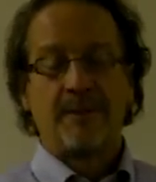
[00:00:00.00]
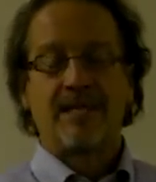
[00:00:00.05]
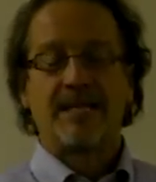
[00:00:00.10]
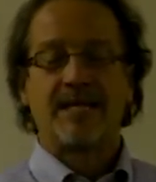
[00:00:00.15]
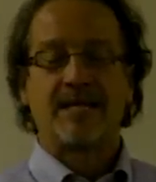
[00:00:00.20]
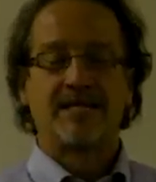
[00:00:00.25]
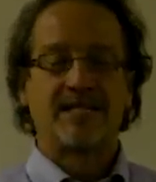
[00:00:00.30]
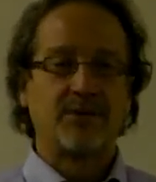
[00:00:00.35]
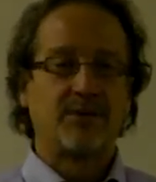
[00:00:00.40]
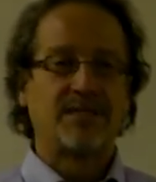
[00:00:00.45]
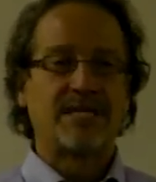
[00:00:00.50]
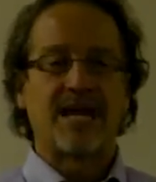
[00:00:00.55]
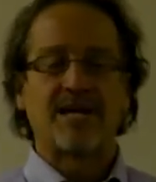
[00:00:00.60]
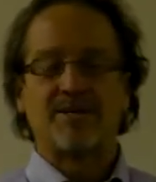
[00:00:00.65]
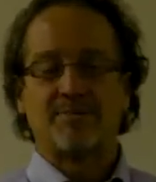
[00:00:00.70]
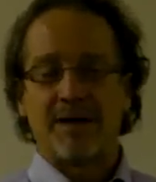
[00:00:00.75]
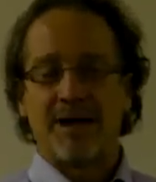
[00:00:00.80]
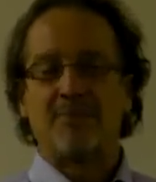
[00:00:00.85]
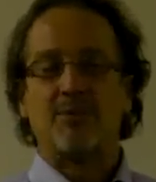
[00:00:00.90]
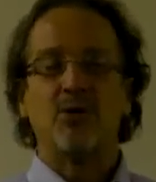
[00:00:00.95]
Now you say, well,
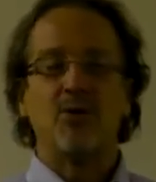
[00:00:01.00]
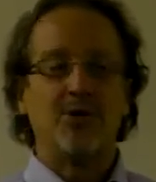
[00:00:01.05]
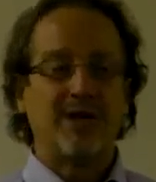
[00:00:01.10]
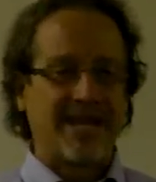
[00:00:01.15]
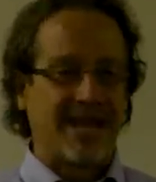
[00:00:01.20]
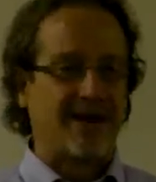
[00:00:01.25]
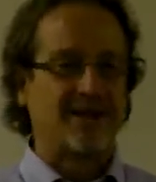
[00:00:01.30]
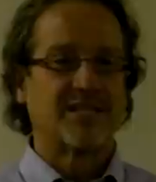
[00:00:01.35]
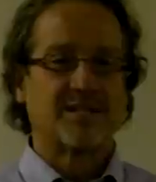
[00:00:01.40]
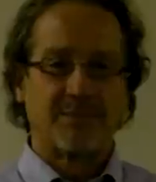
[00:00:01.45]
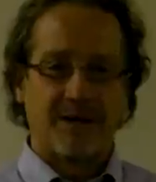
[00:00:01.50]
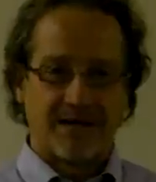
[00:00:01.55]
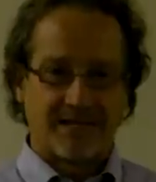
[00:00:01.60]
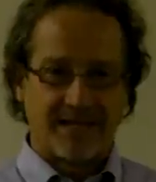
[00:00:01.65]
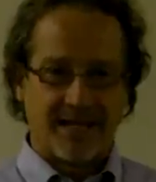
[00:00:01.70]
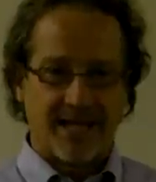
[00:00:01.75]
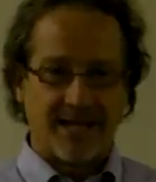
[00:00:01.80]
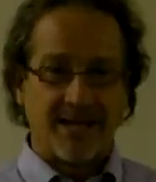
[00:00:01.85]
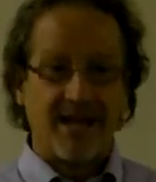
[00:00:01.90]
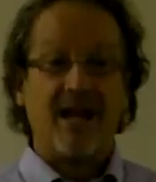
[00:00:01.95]
Dr. Bob, who cares about
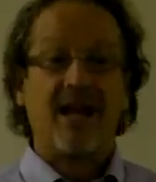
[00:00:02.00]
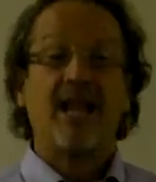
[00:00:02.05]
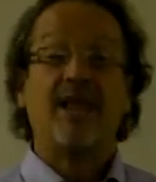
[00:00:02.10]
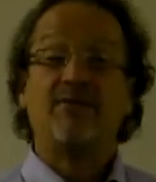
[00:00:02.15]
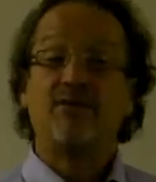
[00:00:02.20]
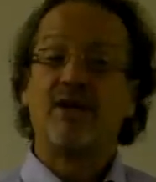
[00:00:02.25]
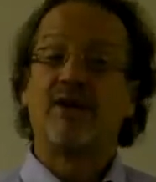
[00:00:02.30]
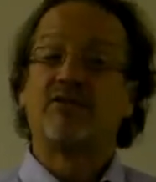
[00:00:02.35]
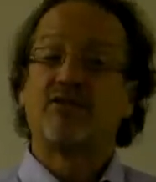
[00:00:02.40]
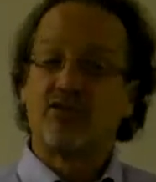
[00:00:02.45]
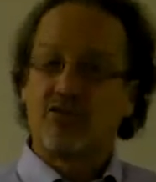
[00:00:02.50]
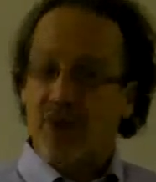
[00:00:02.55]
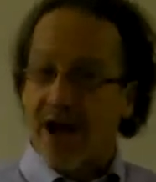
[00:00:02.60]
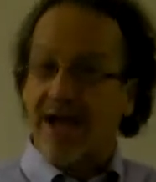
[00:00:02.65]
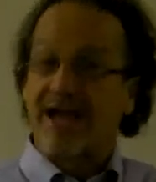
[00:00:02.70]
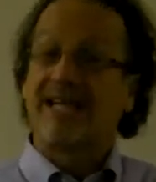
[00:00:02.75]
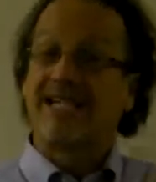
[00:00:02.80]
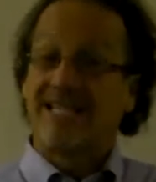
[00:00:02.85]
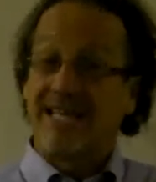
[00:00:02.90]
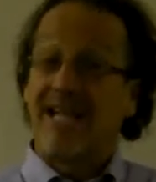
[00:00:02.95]
that? If you have
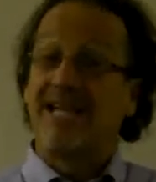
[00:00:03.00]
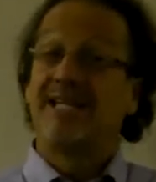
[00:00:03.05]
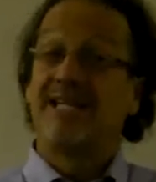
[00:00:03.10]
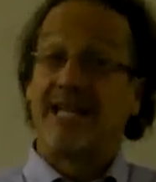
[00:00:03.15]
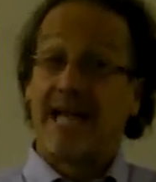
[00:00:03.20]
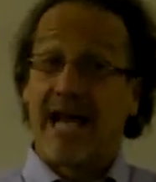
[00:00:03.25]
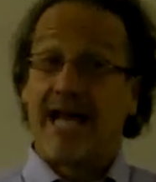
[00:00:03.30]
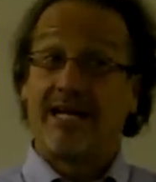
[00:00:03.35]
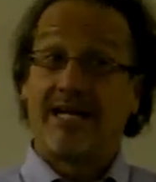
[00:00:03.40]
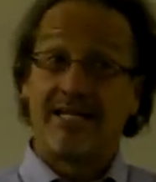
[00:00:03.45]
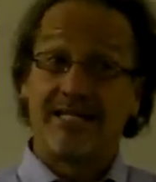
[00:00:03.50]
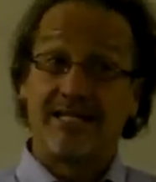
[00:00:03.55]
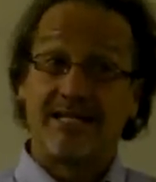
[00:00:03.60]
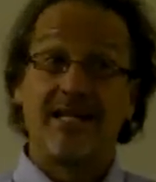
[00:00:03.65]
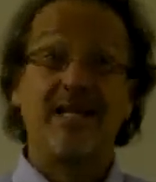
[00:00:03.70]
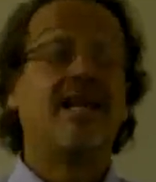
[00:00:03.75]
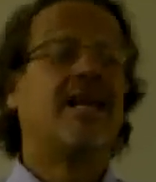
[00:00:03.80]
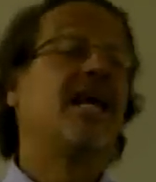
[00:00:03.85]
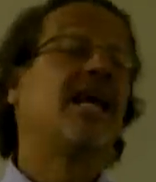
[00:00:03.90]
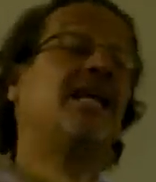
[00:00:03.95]
chronic tendinitis
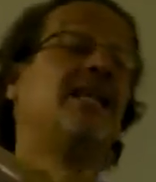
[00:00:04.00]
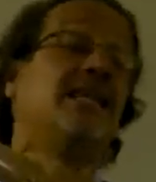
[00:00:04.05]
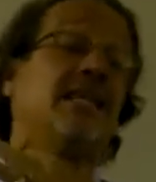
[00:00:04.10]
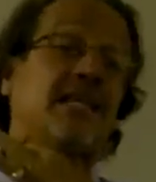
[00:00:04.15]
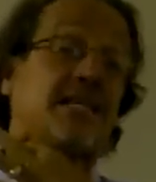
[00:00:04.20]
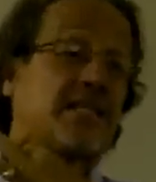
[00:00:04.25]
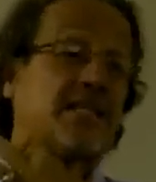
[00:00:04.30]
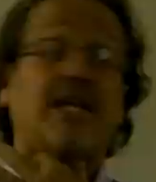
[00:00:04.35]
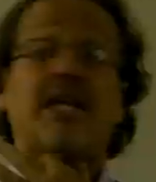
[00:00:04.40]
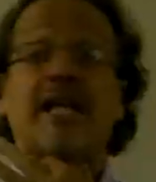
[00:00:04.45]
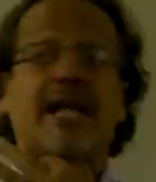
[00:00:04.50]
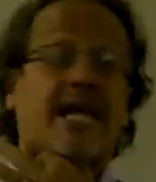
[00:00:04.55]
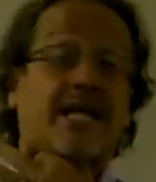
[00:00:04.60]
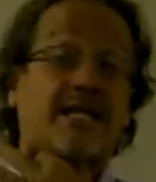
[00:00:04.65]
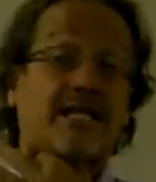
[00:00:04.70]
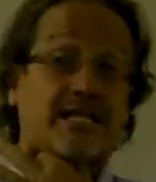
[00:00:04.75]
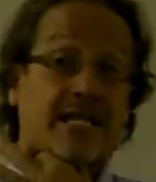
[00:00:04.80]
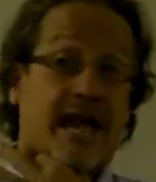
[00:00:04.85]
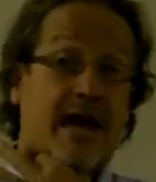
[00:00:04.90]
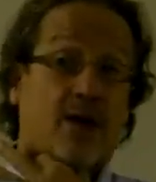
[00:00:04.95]
and this gland
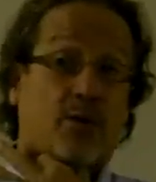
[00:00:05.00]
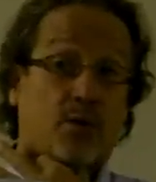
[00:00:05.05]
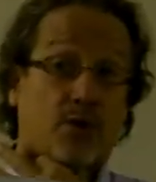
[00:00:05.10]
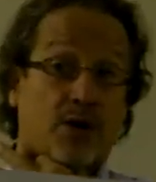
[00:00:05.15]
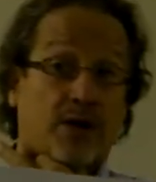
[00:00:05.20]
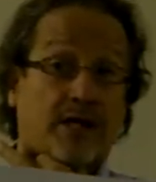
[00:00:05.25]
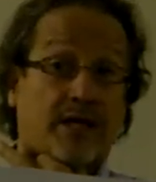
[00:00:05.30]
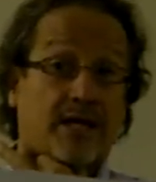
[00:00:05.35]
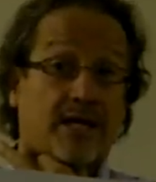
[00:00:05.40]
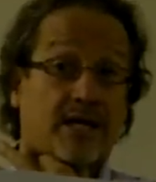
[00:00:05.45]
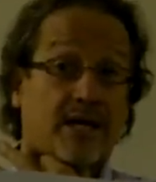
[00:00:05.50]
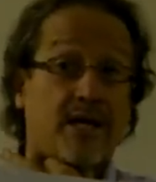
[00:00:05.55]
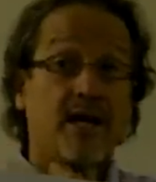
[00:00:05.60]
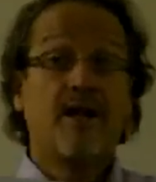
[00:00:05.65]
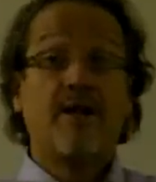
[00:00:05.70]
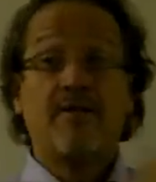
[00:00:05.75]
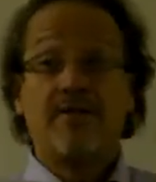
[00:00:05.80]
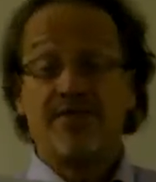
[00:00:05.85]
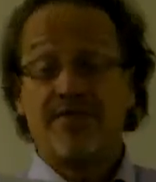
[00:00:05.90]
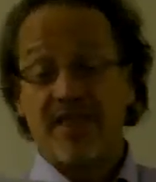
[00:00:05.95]
is not working,
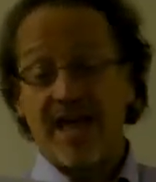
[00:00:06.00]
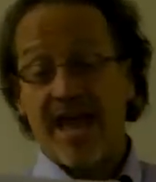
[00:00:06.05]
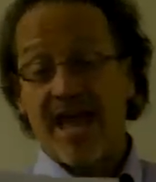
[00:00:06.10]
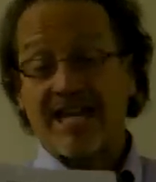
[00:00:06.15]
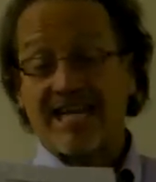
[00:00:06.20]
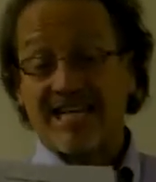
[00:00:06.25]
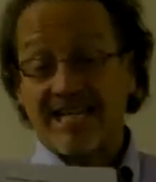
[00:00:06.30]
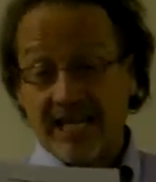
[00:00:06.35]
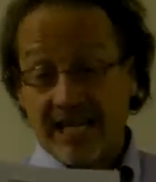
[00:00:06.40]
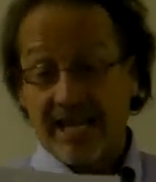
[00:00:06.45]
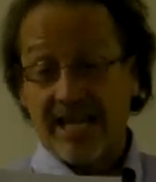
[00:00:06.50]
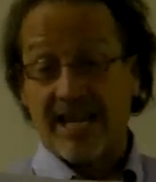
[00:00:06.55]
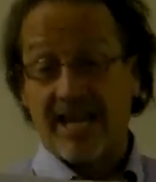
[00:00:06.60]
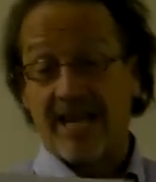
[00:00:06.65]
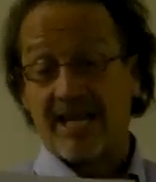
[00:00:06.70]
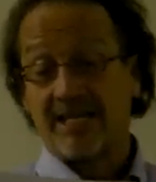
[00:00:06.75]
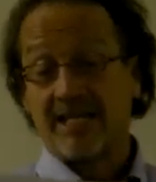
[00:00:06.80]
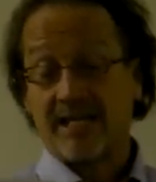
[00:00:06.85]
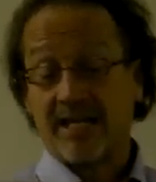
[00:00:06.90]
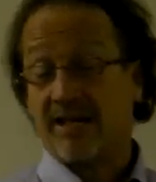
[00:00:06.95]
that
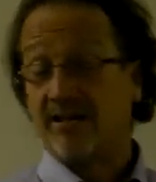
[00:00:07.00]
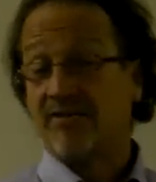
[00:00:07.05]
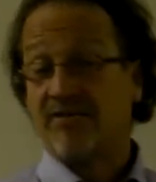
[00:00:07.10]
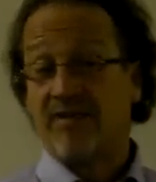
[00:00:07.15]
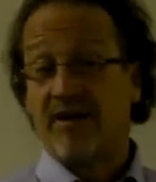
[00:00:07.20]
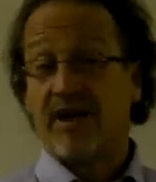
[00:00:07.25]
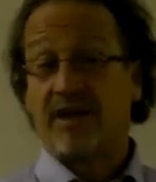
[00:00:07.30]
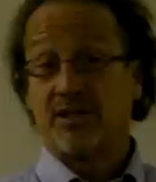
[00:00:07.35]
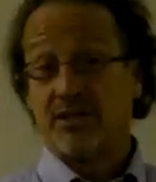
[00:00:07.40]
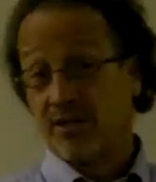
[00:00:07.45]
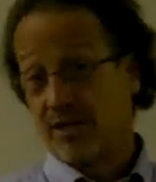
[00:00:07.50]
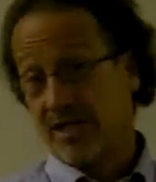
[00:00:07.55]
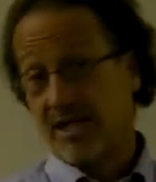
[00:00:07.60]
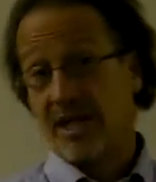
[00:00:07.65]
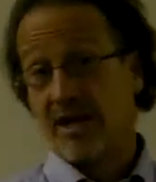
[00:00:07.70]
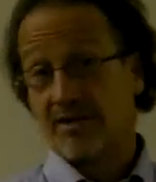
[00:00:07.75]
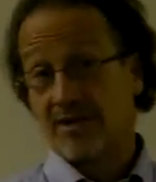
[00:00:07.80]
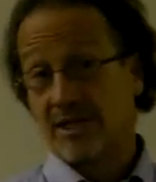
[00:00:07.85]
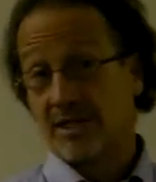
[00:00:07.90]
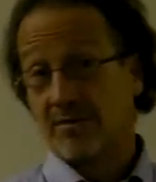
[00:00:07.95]
gland can affect your
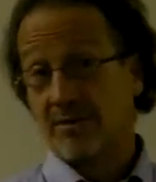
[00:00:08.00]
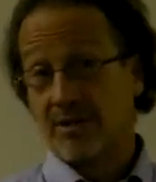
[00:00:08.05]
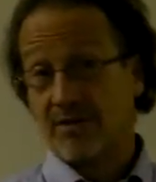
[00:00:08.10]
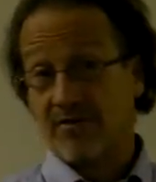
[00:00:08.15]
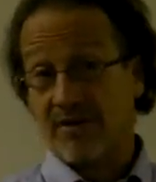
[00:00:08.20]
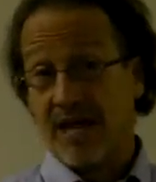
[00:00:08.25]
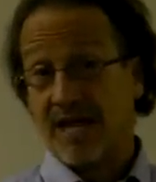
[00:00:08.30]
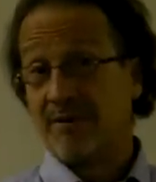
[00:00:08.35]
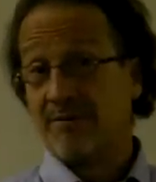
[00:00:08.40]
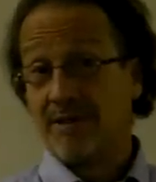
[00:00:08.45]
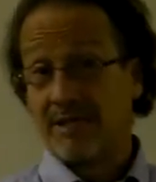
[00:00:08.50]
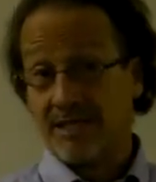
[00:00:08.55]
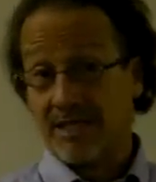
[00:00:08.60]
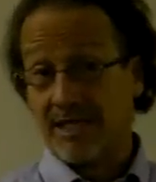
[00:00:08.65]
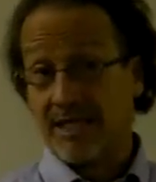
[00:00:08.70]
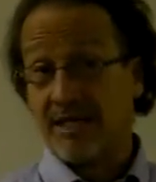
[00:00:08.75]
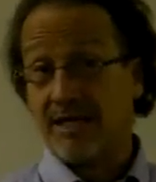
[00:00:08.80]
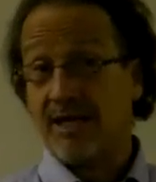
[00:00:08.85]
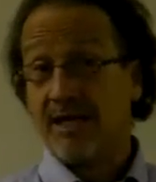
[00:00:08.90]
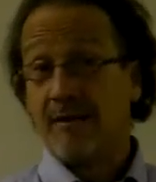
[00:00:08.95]
calcium and your vitamin
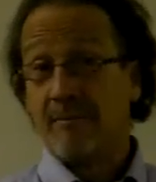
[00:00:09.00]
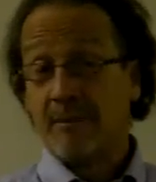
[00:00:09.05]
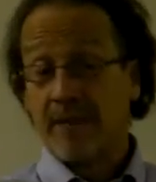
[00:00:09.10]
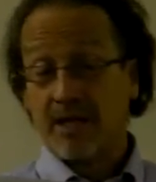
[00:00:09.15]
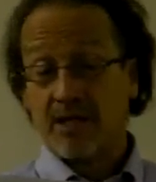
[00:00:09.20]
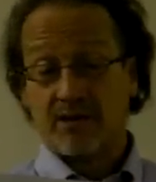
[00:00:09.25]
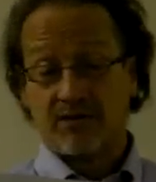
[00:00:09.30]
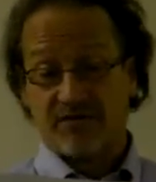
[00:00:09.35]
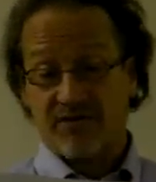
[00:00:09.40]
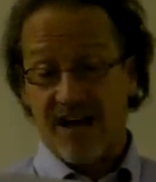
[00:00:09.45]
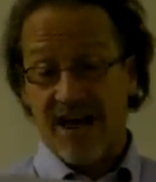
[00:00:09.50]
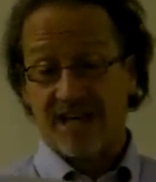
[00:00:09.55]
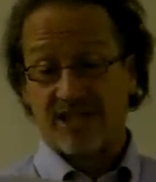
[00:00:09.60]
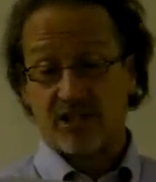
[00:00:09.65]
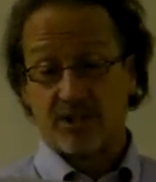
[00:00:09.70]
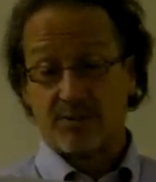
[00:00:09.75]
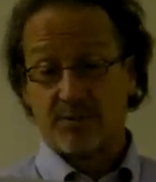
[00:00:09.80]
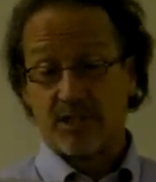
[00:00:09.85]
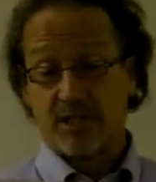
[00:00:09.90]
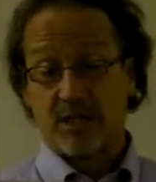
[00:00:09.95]
D and your
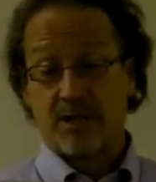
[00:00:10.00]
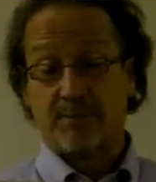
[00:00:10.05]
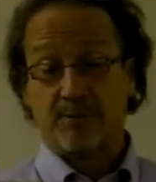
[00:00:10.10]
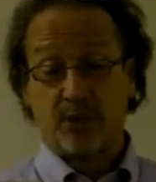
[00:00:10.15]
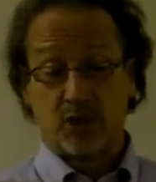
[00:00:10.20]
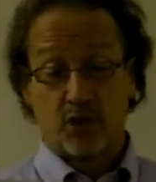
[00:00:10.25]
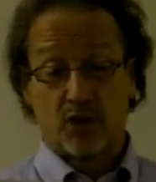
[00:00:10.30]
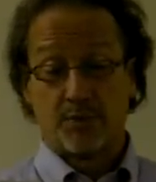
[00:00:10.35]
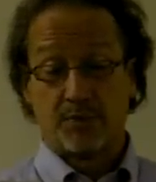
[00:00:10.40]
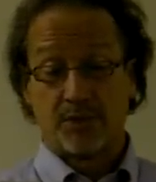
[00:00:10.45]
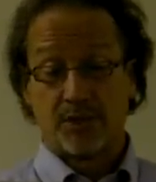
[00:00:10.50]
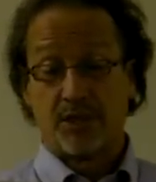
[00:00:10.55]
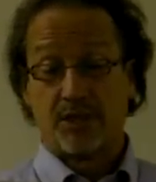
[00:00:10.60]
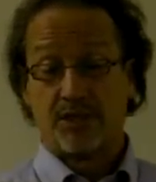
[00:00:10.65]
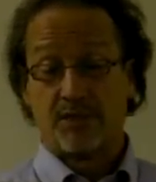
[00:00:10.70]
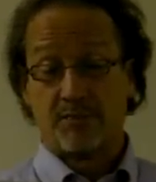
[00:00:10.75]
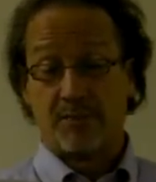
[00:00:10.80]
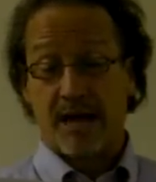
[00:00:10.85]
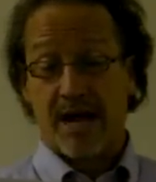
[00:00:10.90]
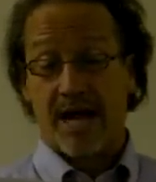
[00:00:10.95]
phosphorus absorption in
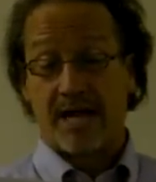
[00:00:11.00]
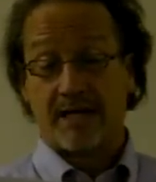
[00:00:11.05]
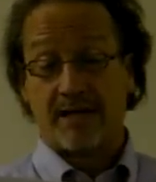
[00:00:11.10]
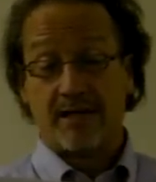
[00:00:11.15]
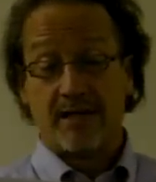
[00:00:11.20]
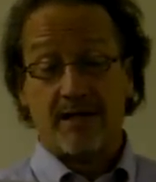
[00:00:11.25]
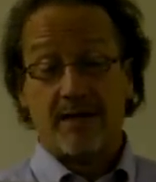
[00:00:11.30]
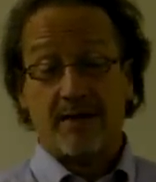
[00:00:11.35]
your body.